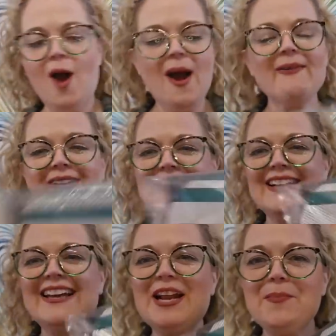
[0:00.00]
I wanted
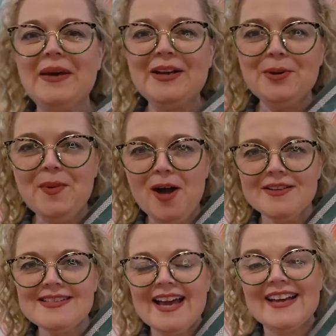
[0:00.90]
to get a
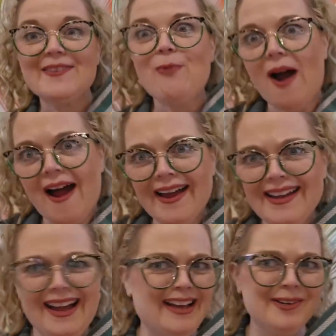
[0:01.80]
pickleball set.
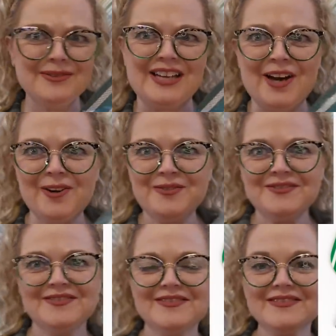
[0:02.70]
Why? I don't know.
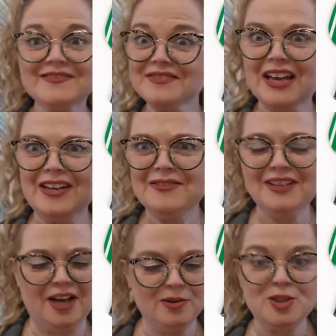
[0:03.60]

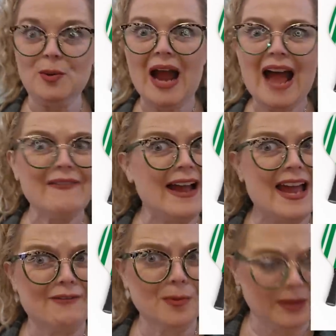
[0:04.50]
Have I
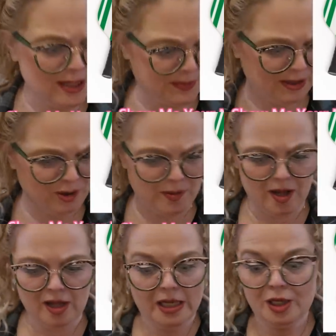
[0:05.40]
ever played
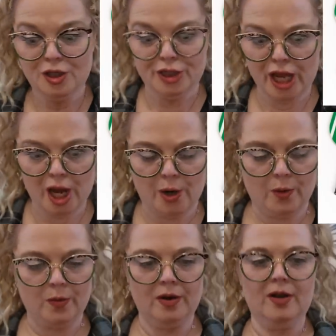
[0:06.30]
pickleball? No,
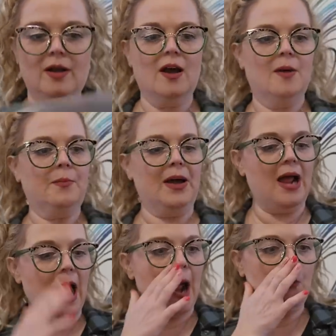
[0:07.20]

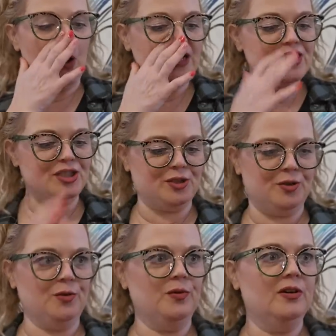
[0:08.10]
but I want
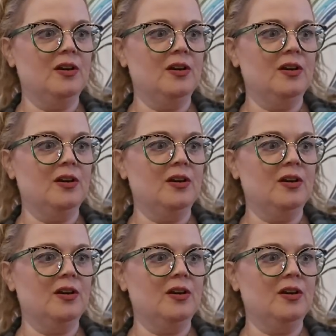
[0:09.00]
to.